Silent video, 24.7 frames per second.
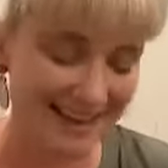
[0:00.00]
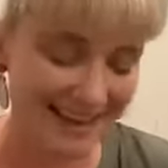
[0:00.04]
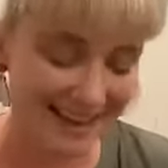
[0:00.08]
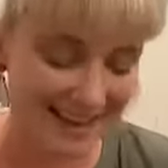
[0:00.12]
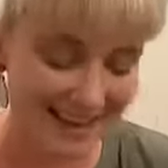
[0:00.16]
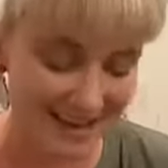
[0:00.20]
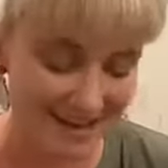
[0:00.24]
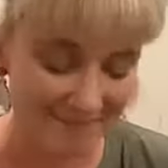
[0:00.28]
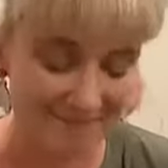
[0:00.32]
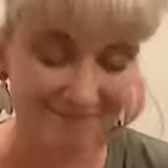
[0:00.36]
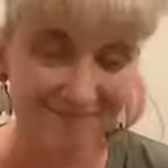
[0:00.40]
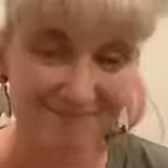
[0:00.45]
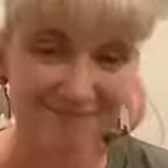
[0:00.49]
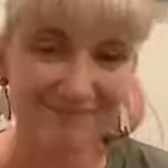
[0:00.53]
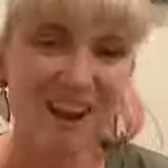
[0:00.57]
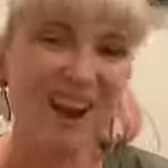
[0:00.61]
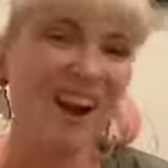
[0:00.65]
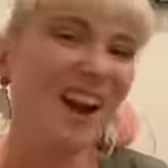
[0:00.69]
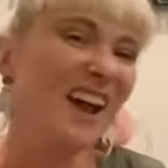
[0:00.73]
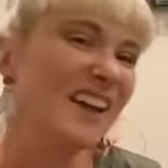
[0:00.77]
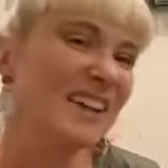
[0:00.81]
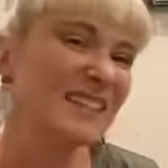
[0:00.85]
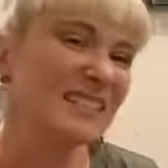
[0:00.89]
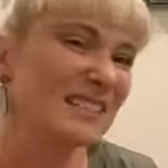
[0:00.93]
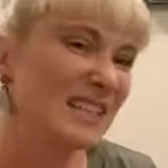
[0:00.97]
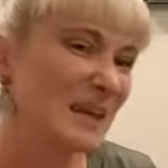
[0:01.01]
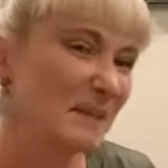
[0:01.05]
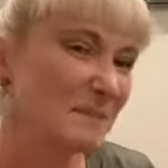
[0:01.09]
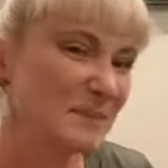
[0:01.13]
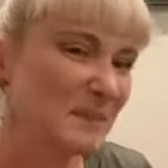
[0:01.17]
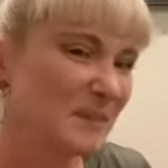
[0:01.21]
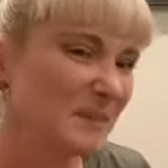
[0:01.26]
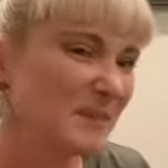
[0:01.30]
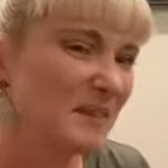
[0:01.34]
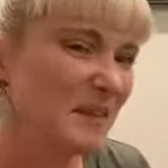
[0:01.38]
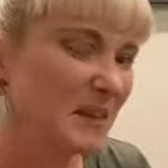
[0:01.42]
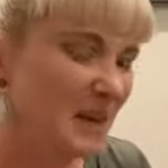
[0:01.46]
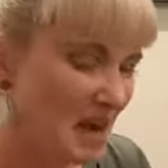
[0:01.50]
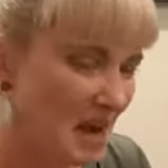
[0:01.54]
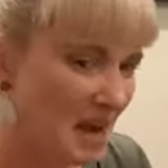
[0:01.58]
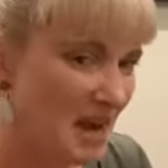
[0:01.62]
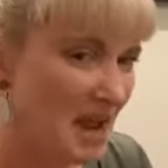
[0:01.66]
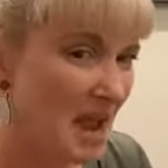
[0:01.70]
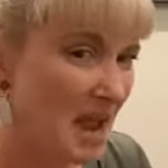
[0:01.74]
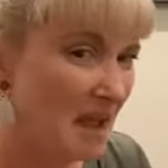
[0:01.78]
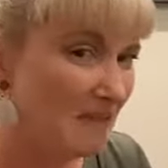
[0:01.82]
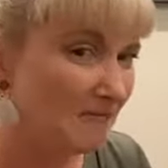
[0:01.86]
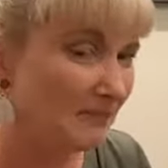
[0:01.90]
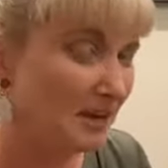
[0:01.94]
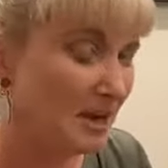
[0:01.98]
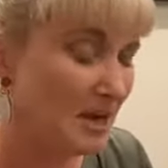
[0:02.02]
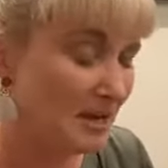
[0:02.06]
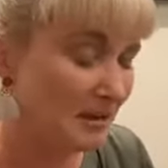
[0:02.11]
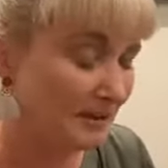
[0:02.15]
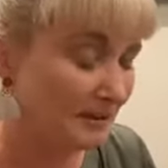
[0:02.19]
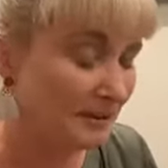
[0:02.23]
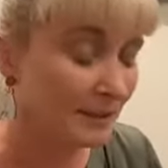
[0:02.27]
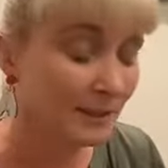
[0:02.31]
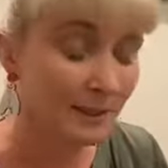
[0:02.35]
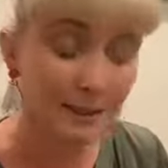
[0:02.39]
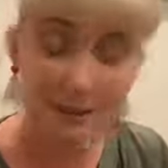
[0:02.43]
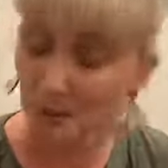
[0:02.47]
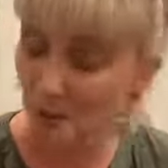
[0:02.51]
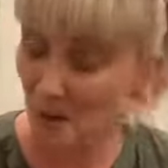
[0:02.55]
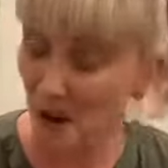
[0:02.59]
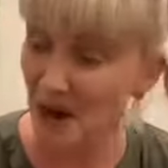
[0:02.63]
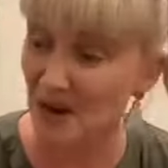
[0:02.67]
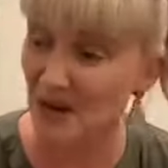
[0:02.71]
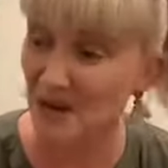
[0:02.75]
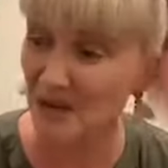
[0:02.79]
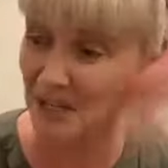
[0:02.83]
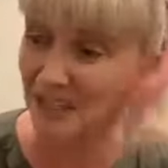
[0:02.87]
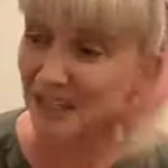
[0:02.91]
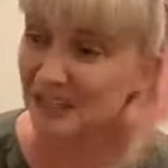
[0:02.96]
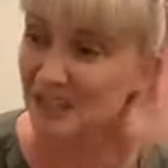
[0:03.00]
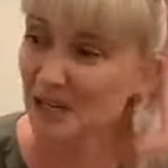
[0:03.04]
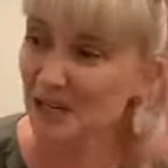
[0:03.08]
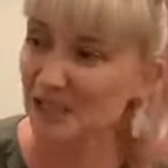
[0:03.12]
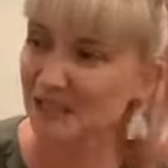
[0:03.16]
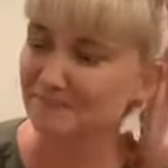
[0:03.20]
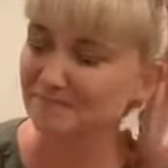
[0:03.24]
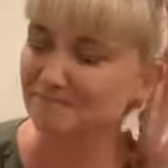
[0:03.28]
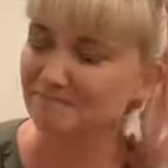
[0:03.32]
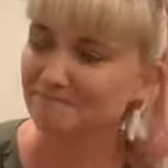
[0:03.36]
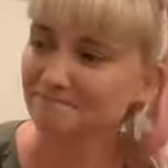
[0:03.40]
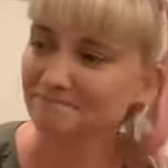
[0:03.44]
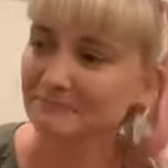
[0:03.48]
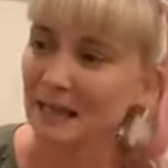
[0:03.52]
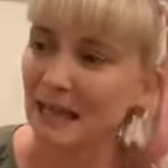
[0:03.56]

I accepted that I have none quite early on.